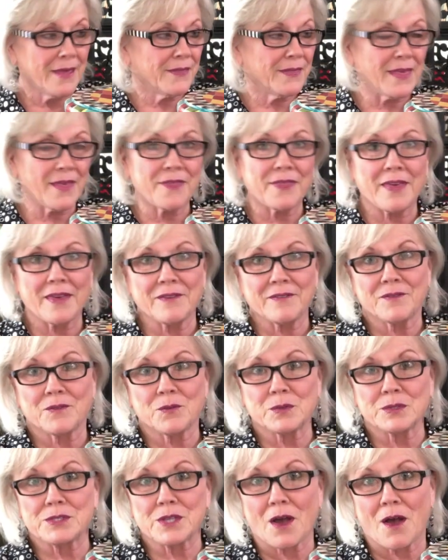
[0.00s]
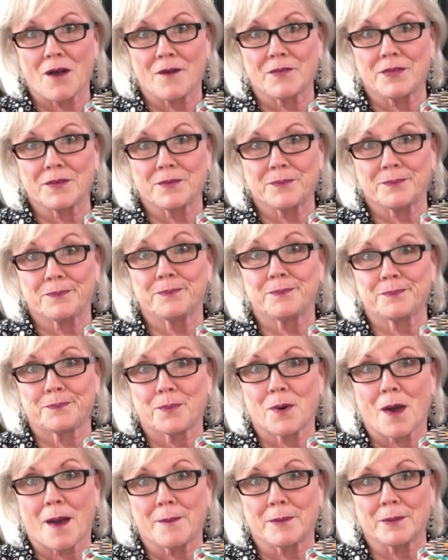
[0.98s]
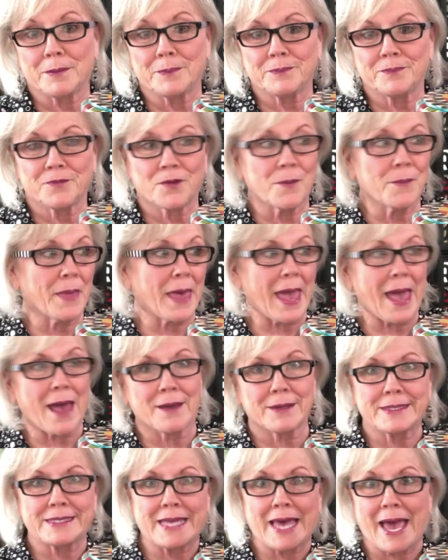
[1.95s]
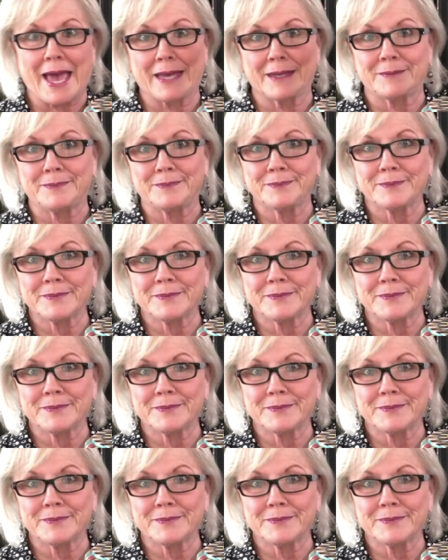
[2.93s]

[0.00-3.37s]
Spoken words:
that they resolve the problem from the outside.